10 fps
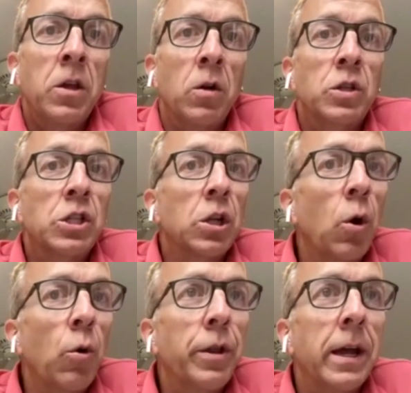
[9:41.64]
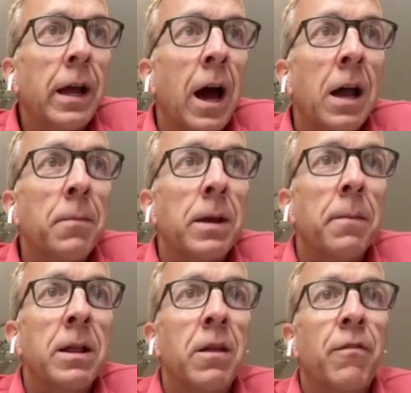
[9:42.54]
slow the economy. I
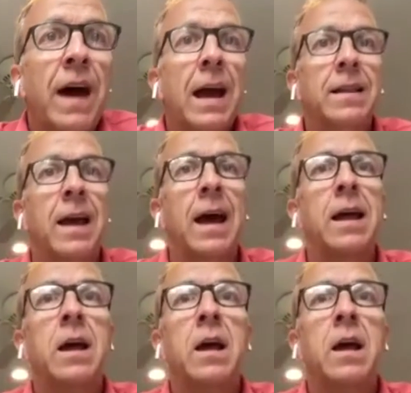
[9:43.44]
mean, the fact that